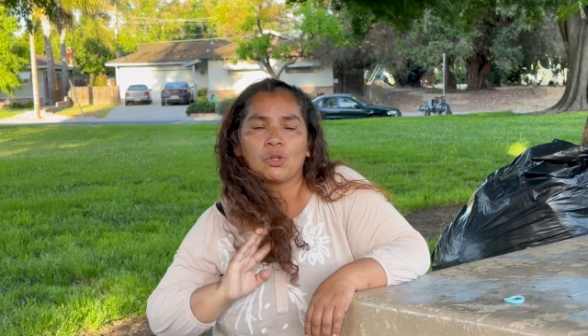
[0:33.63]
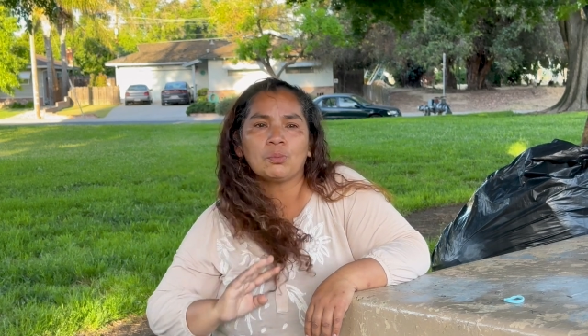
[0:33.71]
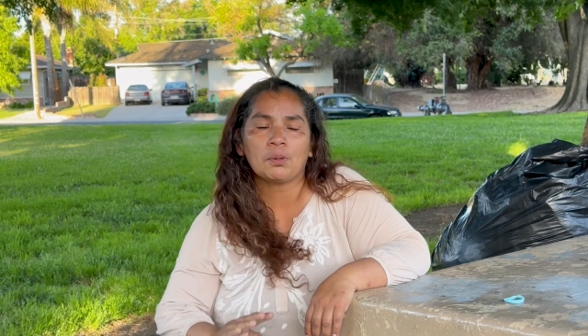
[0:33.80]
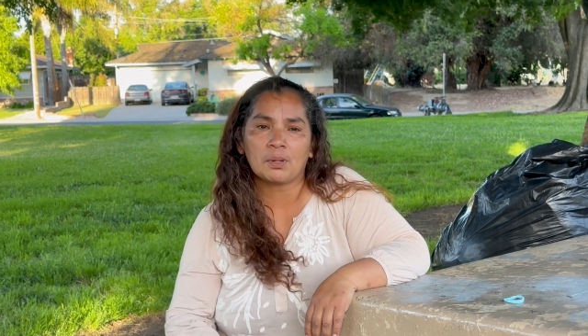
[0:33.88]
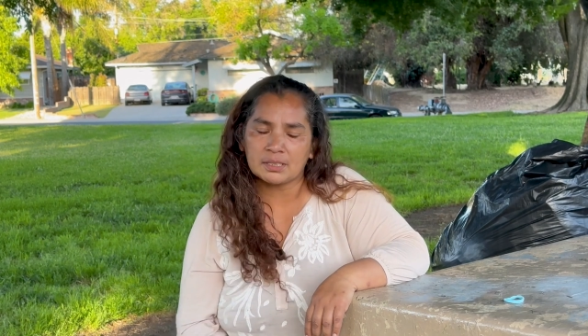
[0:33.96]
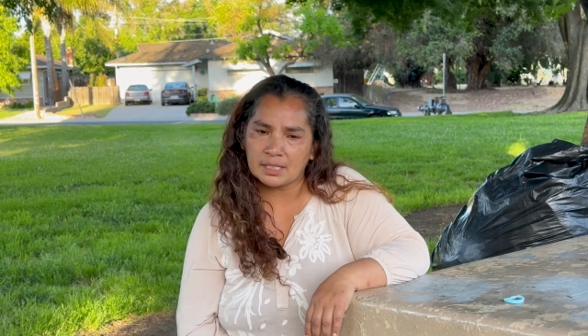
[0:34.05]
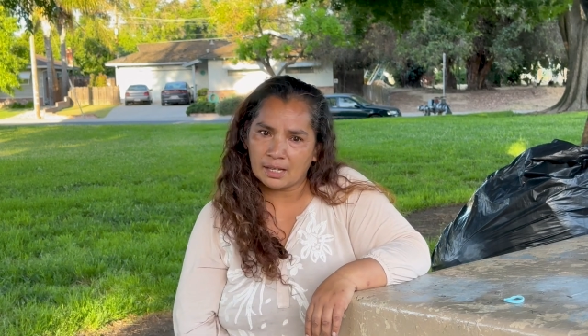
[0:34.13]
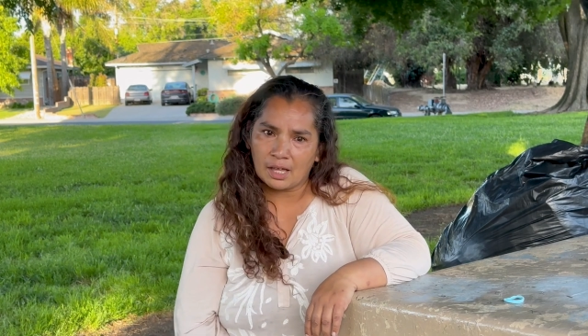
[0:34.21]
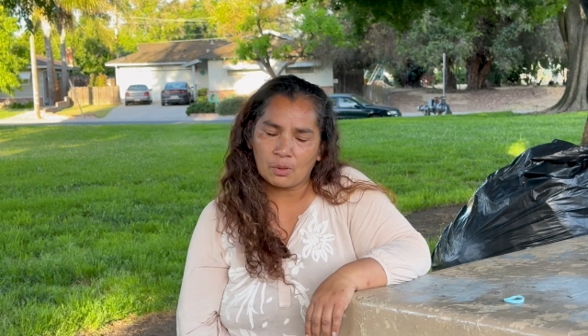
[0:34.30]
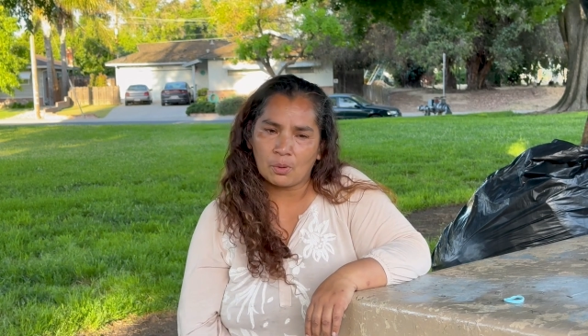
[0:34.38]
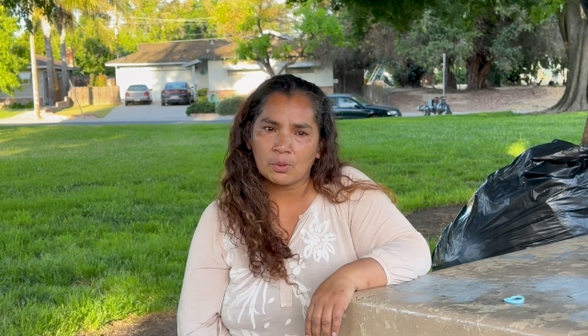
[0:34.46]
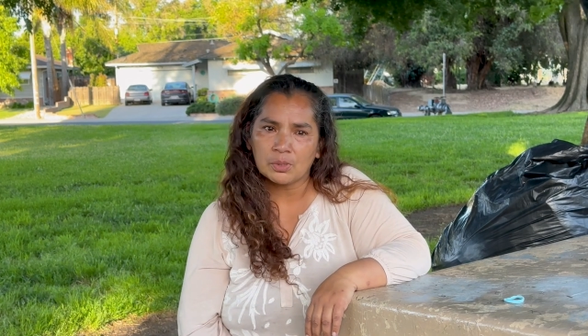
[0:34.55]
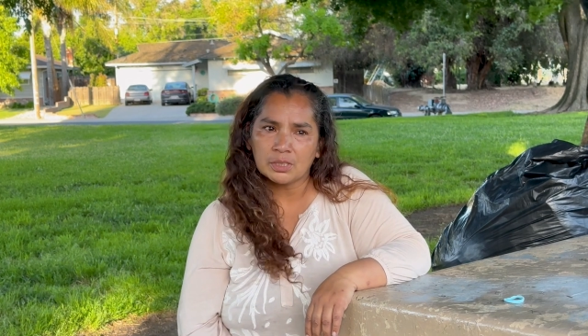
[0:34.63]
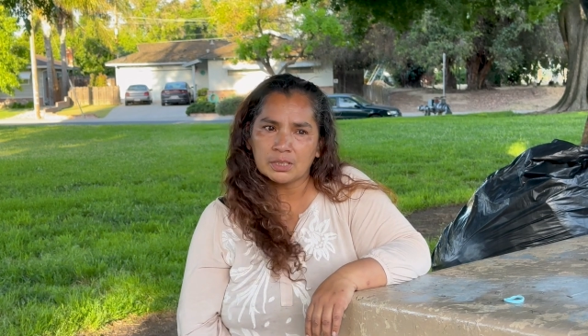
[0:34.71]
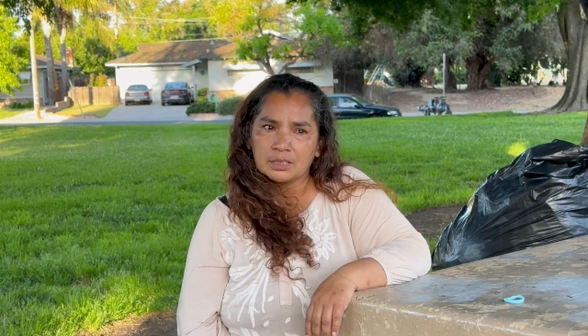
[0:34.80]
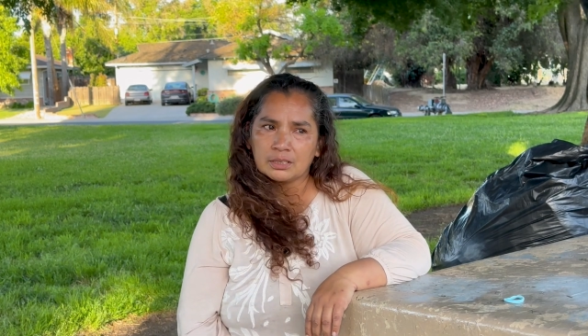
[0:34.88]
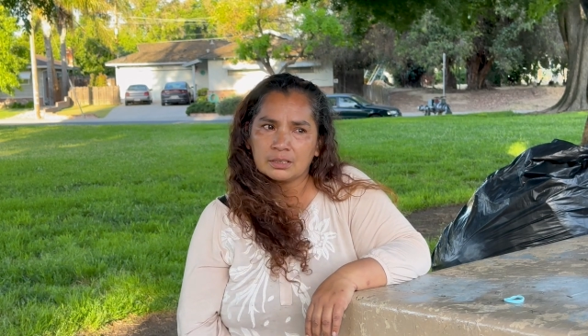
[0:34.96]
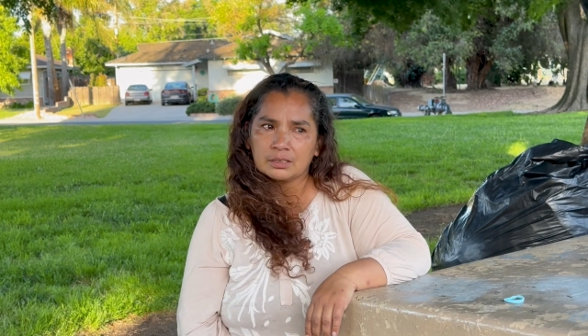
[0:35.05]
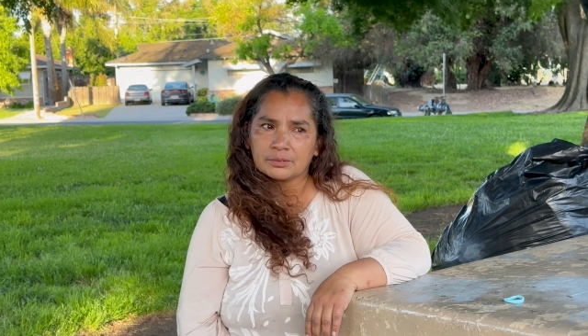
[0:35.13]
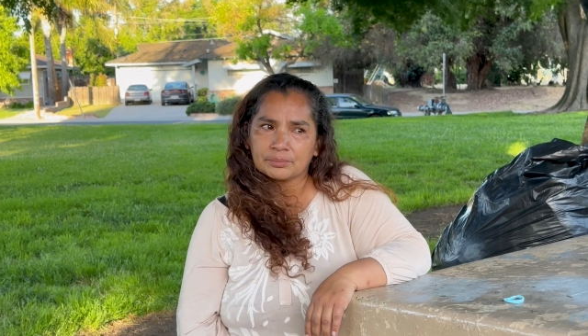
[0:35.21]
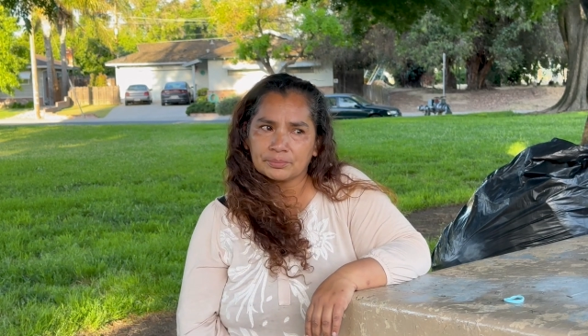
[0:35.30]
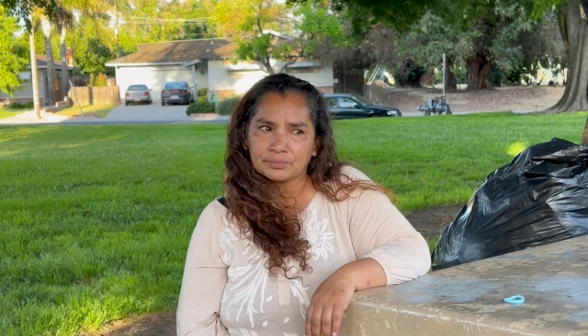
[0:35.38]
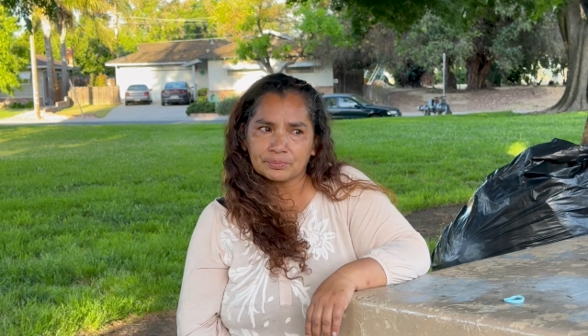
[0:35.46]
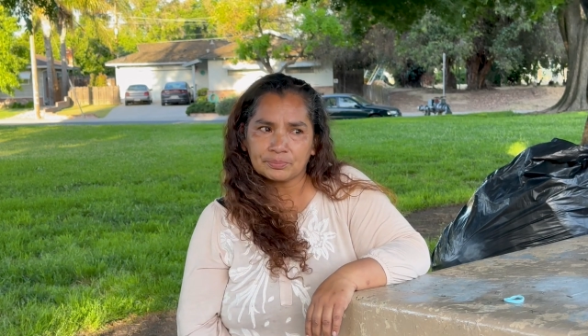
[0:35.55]
and she wanted to drop me
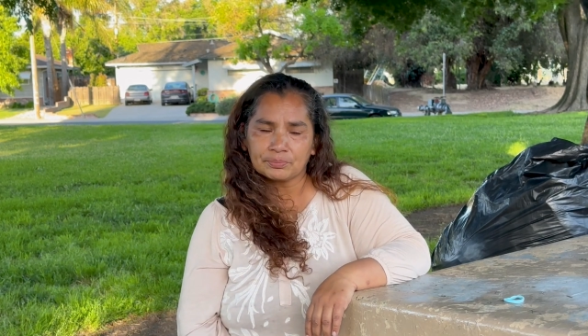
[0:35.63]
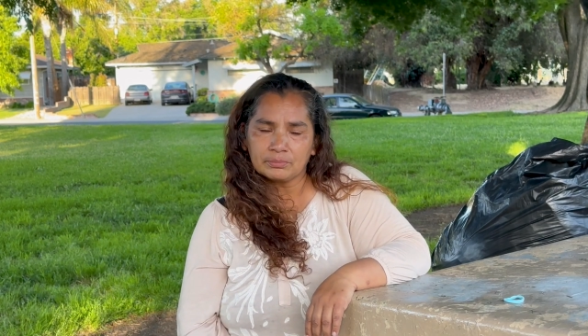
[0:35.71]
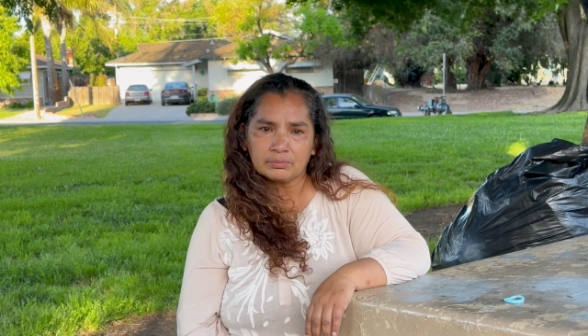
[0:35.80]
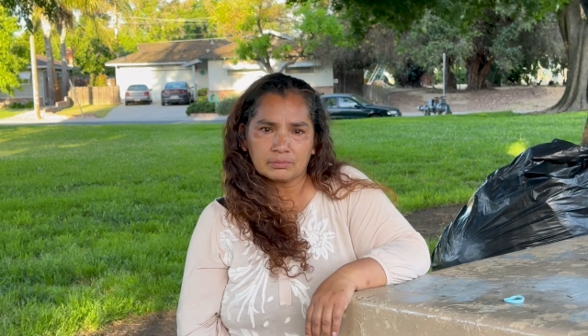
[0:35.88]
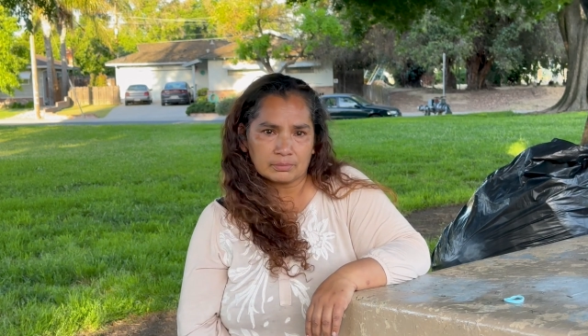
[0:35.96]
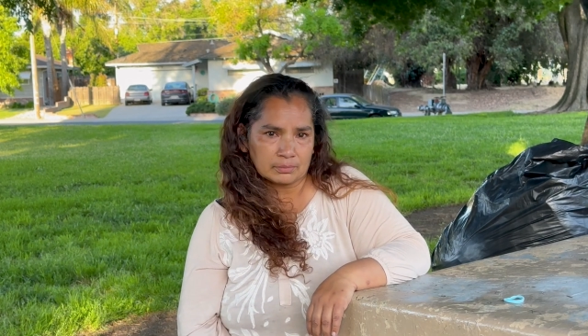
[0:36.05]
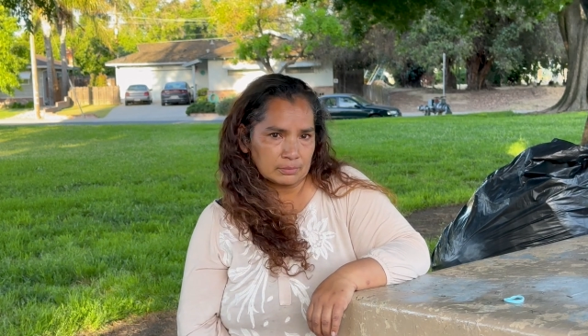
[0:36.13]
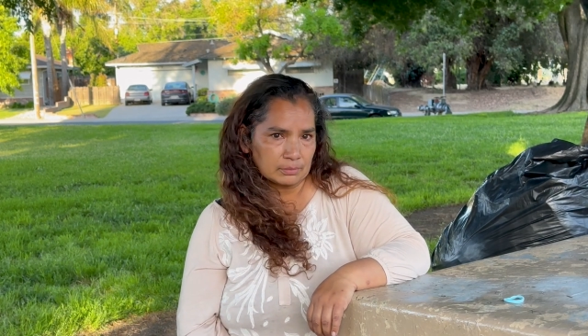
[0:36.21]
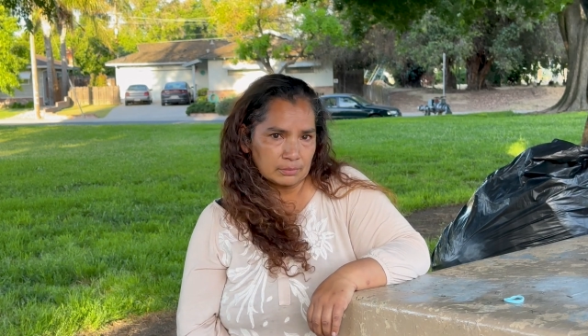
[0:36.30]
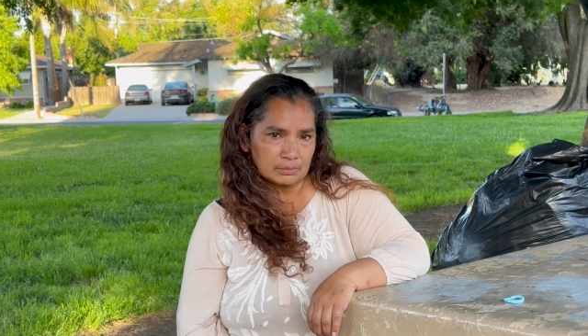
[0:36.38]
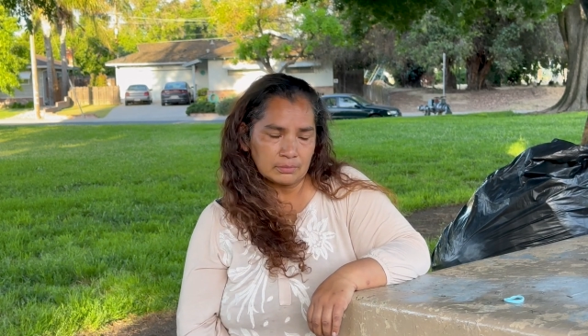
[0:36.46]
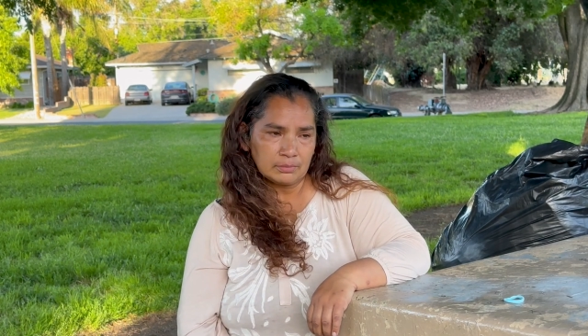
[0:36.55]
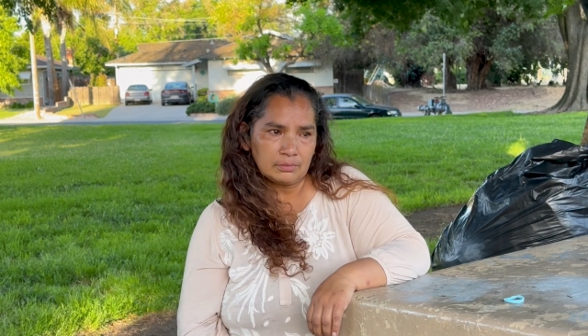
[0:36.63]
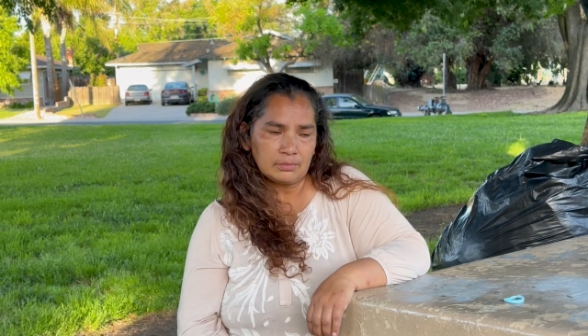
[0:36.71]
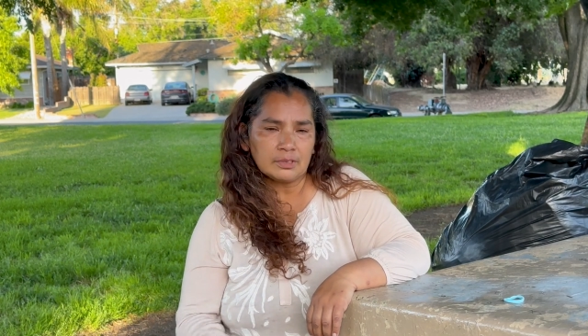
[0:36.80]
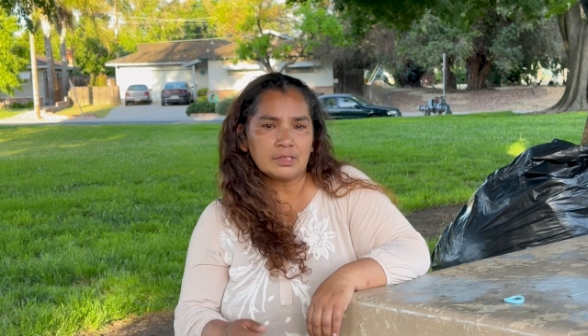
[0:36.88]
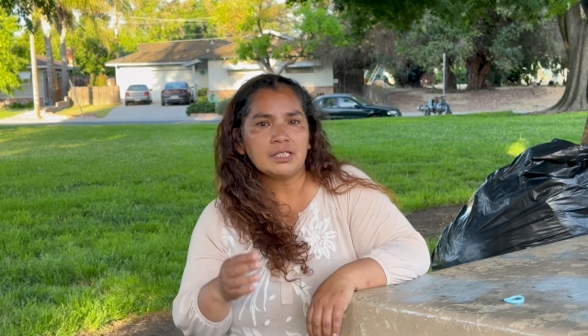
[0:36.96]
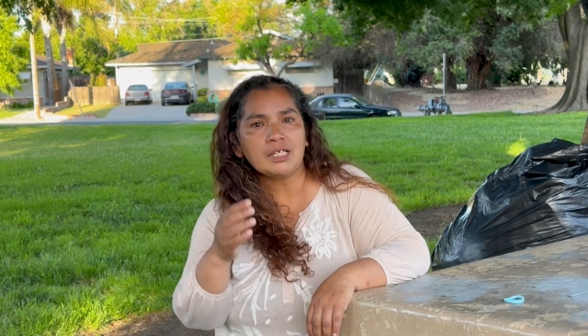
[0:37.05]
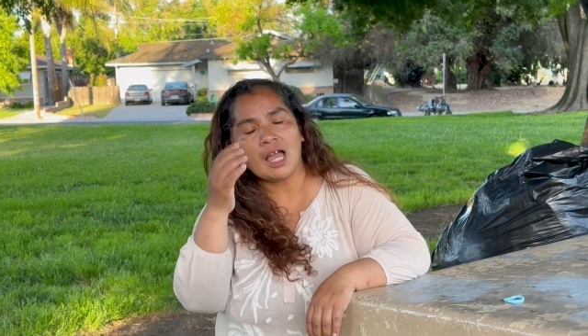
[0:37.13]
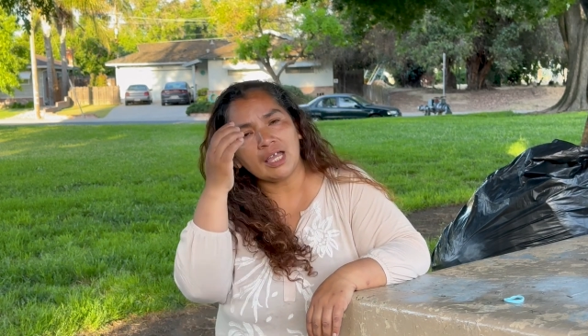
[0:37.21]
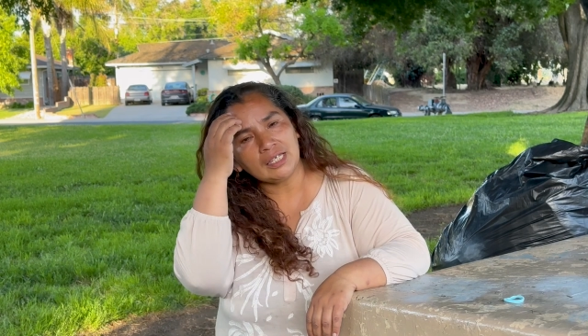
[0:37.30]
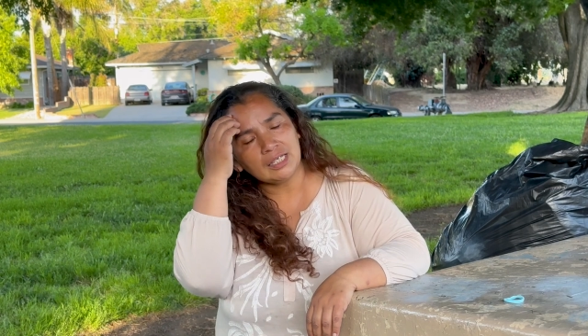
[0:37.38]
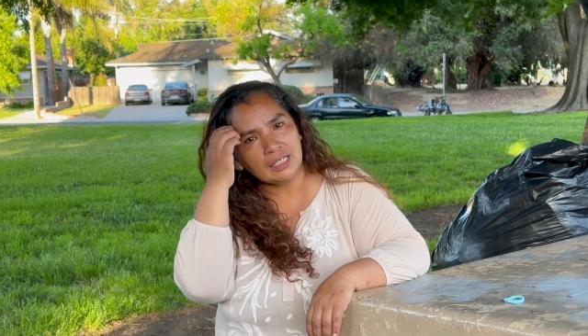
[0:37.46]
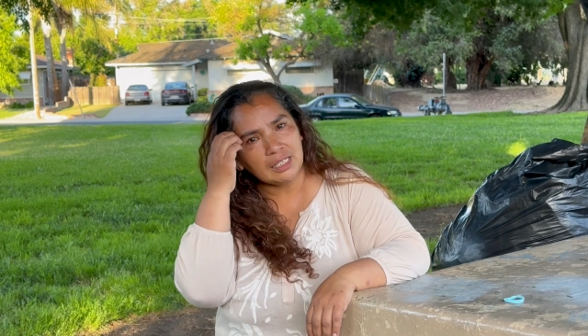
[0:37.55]
off at a park here in
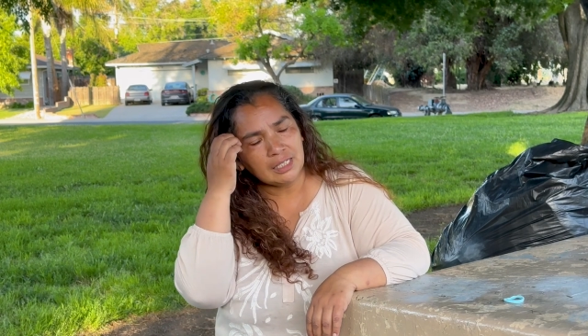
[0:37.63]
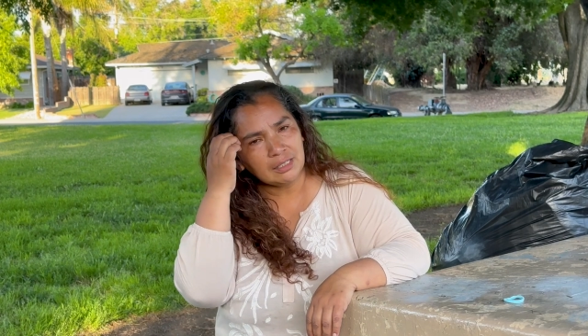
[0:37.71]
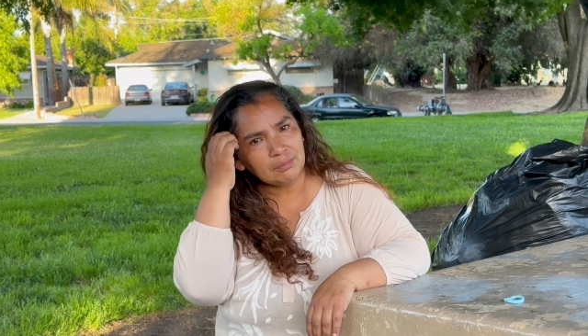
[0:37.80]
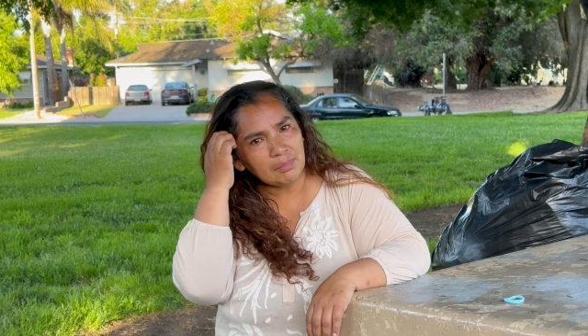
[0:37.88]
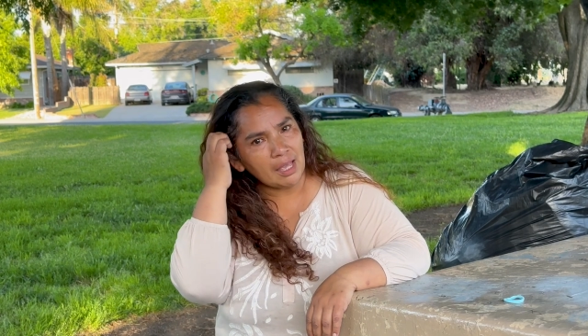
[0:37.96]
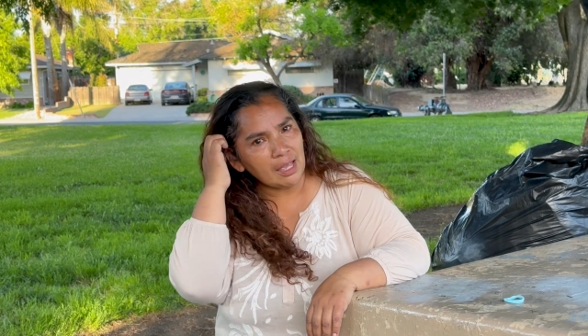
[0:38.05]
Modesto, California.